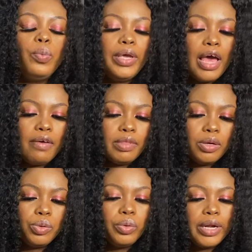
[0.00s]
we have
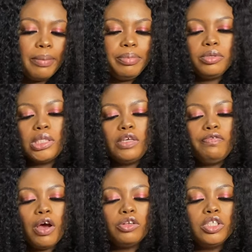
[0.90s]
the Huda Beauty
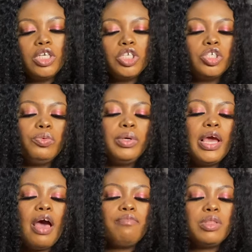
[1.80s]
foundation, we
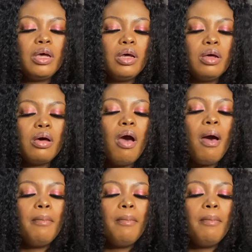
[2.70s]
have the